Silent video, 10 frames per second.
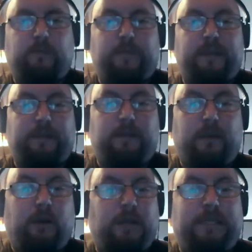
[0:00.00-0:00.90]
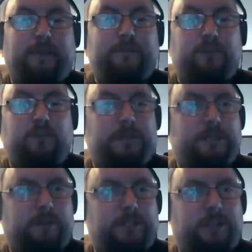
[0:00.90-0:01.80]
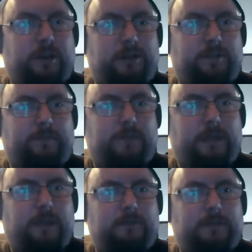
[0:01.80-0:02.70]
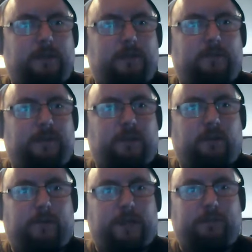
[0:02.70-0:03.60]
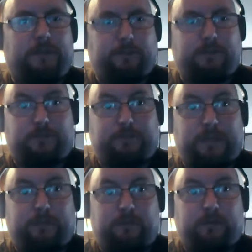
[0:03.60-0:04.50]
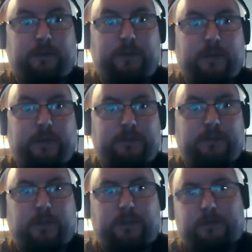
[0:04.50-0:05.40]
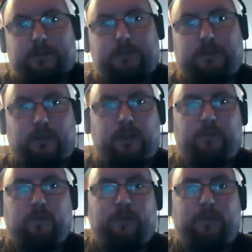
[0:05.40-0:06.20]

I mean, I didn't have Zoom until this started, so I think a lot of people, it's pushing people to learn more